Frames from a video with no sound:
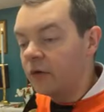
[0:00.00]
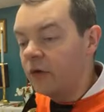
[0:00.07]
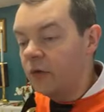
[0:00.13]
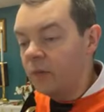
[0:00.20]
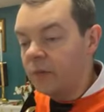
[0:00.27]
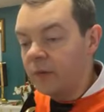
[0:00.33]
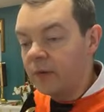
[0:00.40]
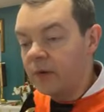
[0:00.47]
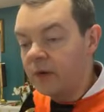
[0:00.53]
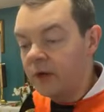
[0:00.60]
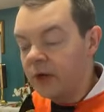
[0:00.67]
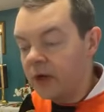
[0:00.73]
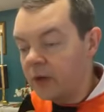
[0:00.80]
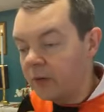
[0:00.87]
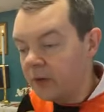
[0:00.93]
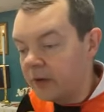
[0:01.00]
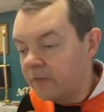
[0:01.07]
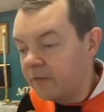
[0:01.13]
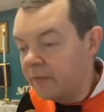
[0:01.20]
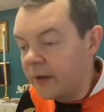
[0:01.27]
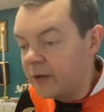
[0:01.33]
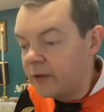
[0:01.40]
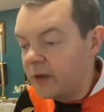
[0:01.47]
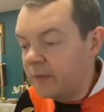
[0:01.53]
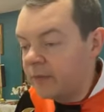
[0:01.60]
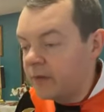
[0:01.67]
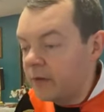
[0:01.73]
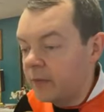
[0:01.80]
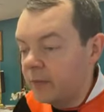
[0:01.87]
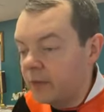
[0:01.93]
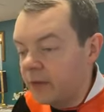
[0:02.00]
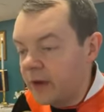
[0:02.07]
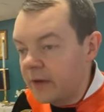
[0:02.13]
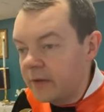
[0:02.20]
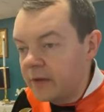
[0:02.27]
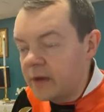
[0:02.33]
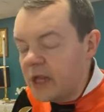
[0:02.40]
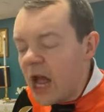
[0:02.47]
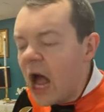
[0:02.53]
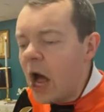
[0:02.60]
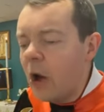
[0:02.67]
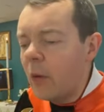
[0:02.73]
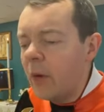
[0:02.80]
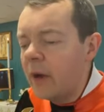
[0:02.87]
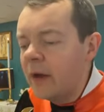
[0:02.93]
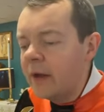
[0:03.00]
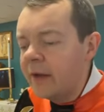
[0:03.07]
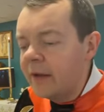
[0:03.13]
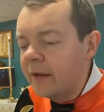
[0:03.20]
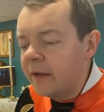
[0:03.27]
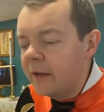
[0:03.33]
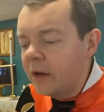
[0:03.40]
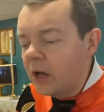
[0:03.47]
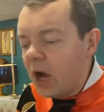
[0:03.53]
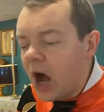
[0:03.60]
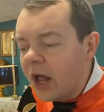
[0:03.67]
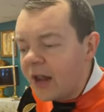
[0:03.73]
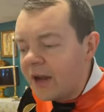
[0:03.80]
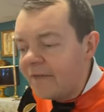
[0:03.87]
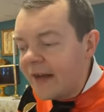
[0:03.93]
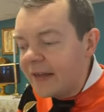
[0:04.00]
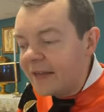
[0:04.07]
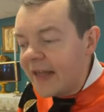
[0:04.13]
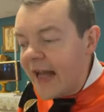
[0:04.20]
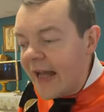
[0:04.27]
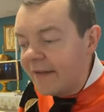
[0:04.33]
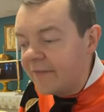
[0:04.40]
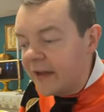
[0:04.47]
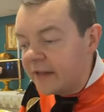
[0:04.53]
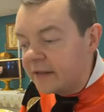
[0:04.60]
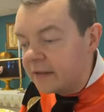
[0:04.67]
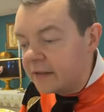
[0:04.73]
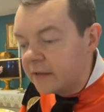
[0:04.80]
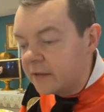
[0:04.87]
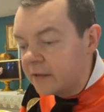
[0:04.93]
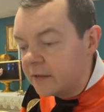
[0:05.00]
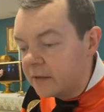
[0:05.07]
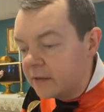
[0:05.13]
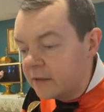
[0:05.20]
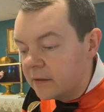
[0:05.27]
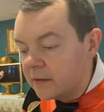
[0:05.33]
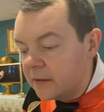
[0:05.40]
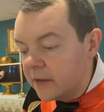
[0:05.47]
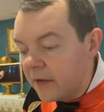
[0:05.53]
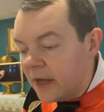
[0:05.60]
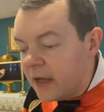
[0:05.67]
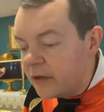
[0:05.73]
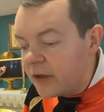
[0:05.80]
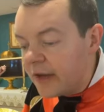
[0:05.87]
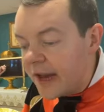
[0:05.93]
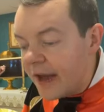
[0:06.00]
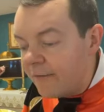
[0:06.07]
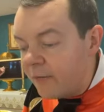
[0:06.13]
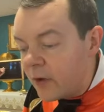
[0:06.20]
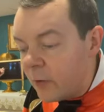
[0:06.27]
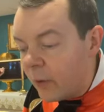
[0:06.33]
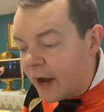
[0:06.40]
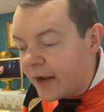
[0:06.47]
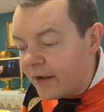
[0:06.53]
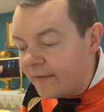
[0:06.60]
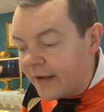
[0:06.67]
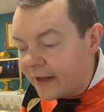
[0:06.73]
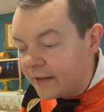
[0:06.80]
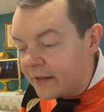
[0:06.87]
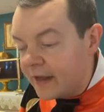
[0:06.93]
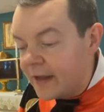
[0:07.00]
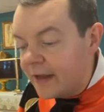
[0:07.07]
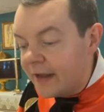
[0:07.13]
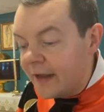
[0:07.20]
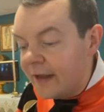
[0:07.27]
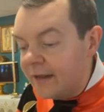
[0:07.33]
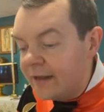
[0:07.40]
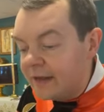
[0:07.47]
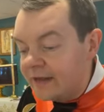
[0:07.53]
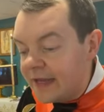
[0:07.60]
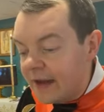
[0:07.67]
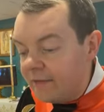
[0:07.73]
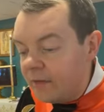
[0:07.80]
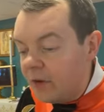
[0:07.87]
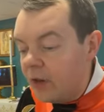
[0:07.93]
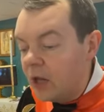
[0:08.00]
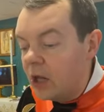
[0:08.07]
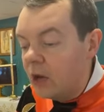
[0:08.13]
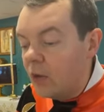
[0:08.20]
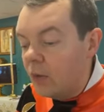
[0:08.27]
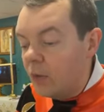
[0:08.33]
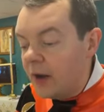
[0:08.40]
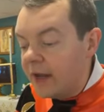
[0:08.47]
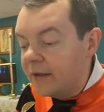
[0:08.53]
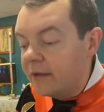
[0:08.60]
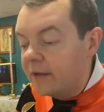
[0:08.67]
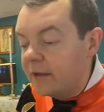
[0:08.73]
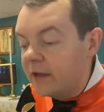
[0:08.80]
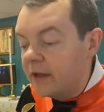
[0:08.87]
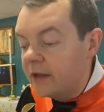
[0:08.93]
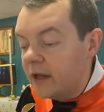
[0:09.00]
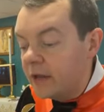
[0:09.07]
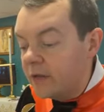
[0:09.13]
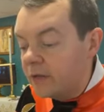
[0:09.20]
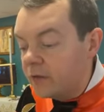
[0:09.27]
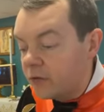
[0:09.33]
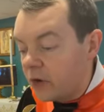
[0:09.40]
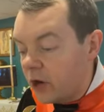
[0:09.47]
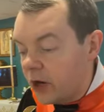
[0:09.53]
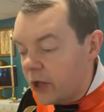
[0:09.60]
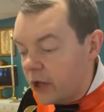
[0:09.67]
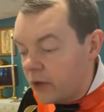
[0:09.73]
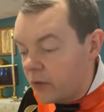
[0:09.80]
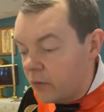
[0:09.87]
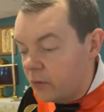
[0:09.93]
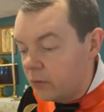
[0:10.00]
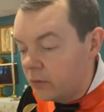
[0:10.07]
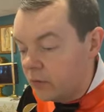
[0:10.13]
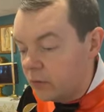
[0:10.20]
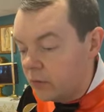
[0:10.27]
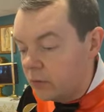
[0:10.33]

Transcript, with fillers: group, you know, of bishops or priests. No! All of us have it. Each and every one of us. And the devil wants to destroy you.